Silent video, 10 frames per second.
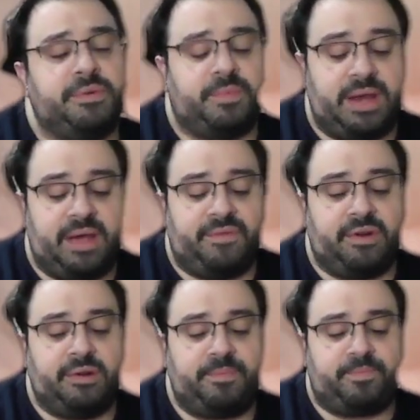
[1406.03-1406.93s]

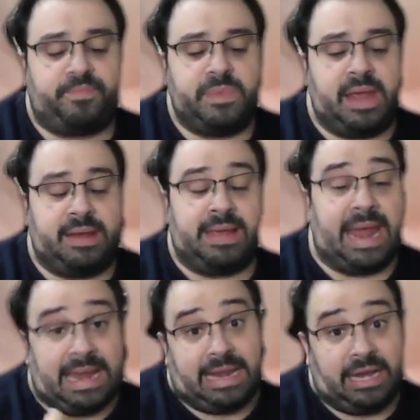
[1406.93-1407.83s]
whatever and
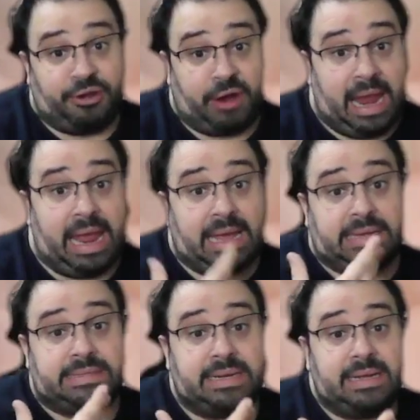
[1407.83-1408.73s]
getting it in your hand,